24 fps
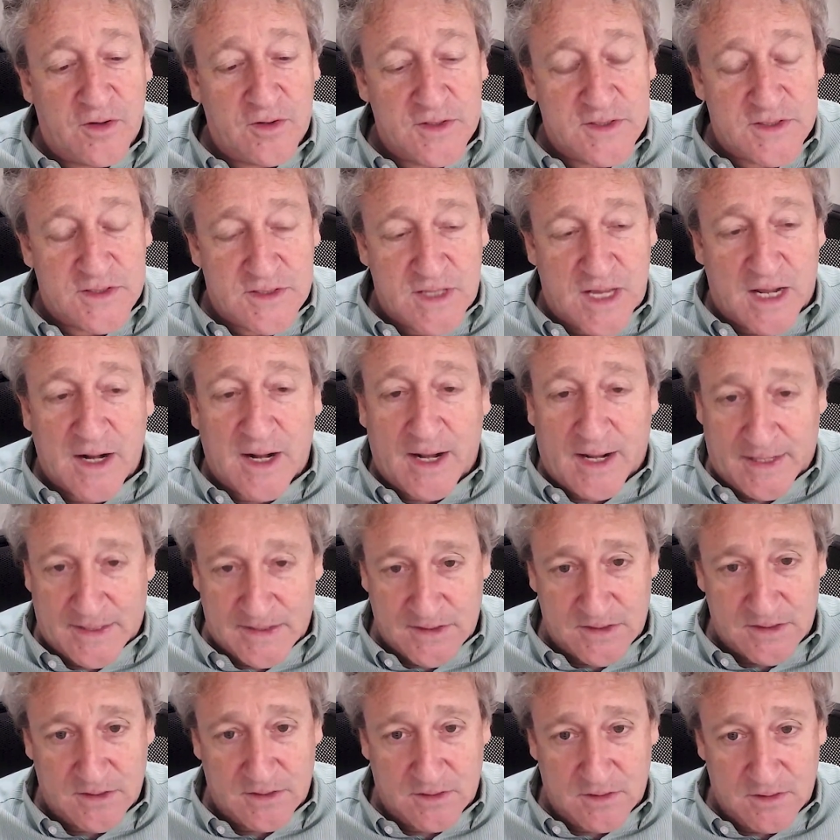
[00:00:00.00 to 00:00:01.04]
very sad
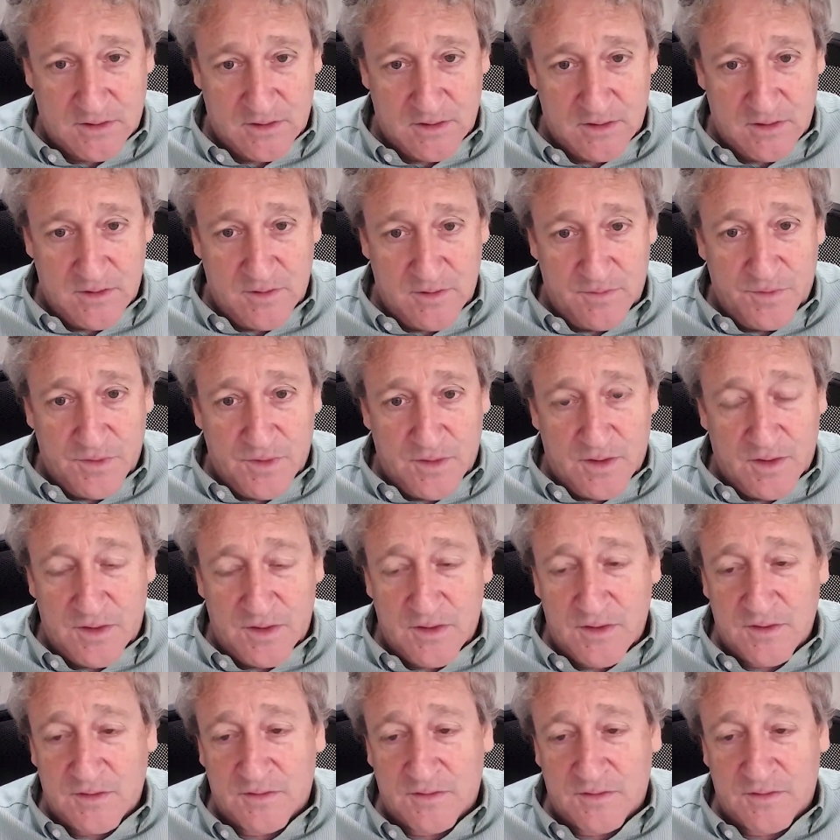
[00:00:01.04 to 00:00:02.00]
lesson. The